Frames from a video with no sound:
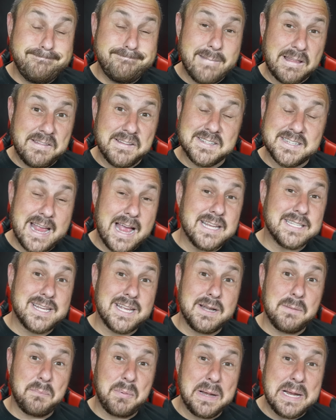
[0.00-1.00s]
And this guy's
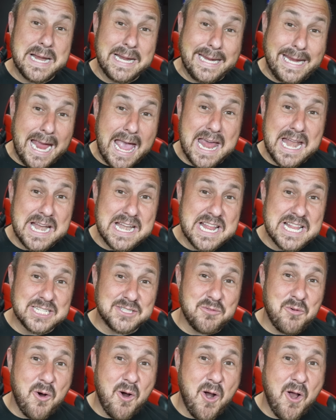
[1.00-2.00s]
going to bring a kid into this
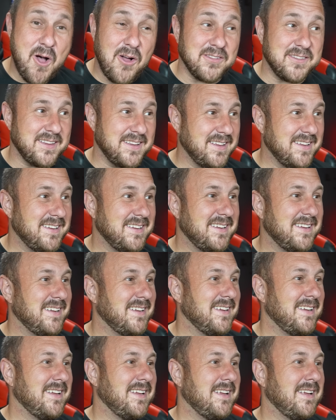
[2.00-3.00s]
world.
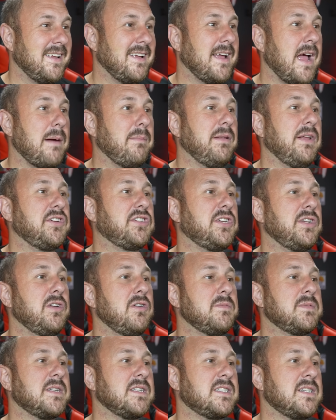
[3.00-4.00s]
I believe she
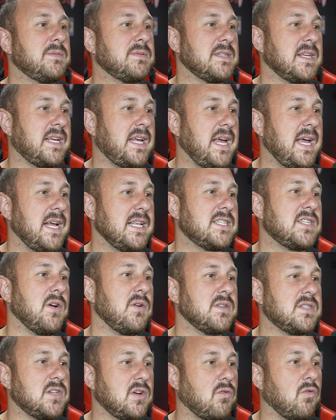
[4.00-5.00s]
knew him since he was a kid, so
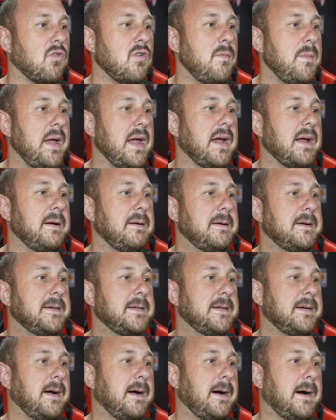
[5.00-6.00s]
it's grooming.
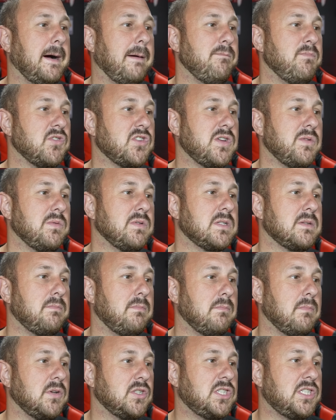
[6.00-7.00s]
She
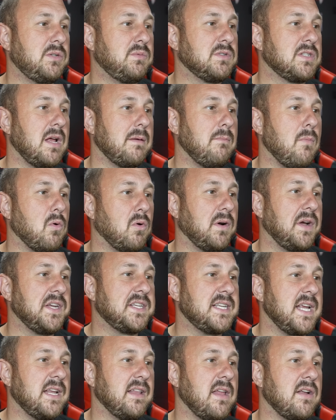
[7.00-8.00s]
was on Maury
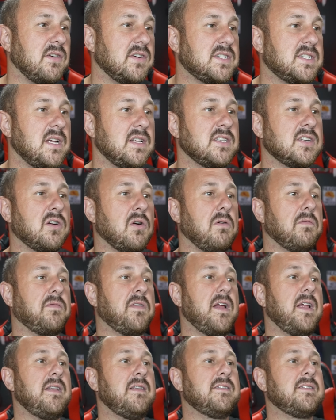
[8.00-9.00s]
saying that her son's
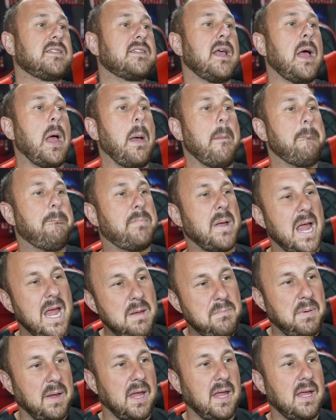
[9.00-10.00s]
girlfriend's
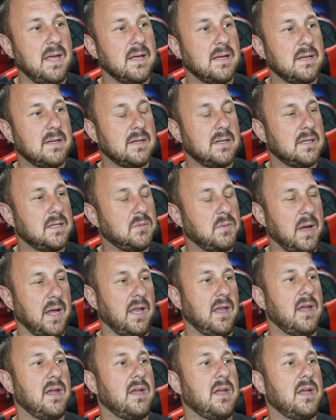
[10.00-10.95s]
baby... Wait,